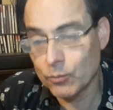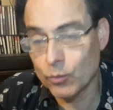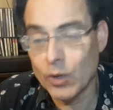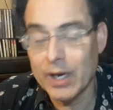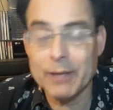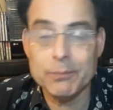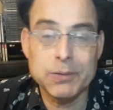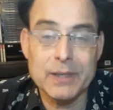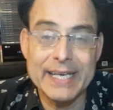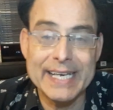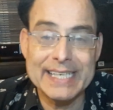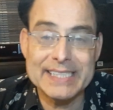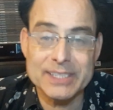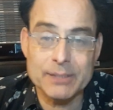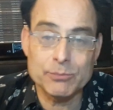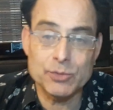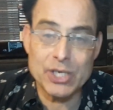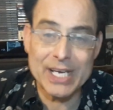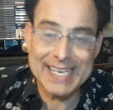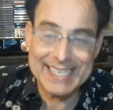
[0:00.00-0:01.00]
while playing
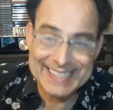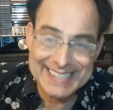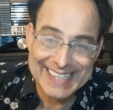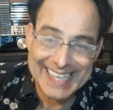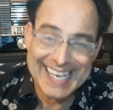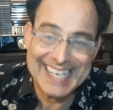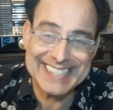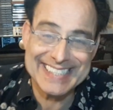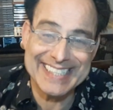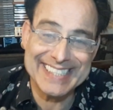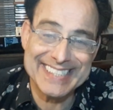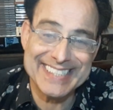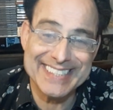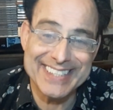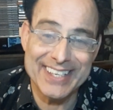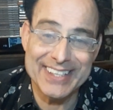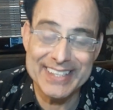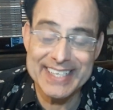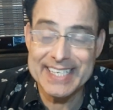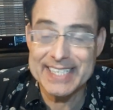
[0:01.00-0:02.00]
some jazz classics
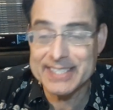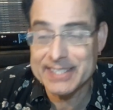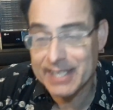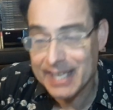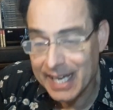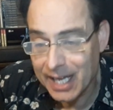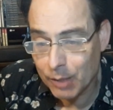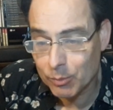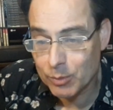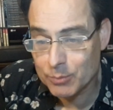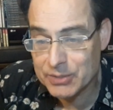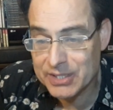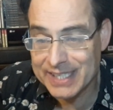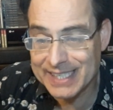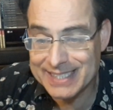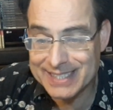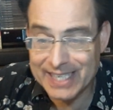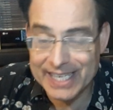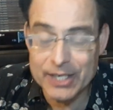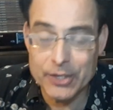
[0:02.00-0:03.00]
on these albums in
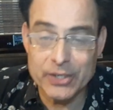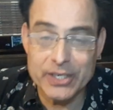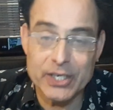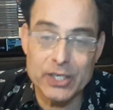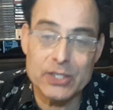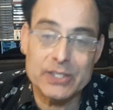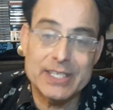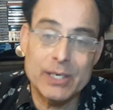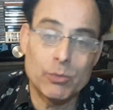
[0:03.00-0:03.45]
his later years,